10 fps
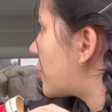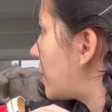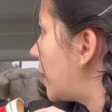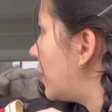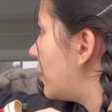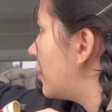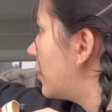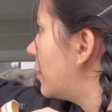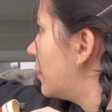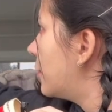me.
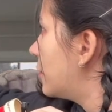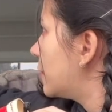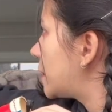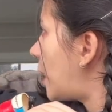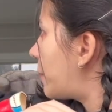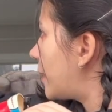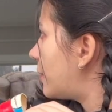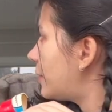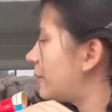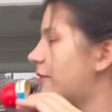Stop it.
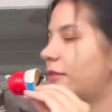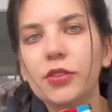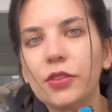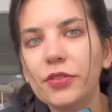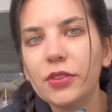So if you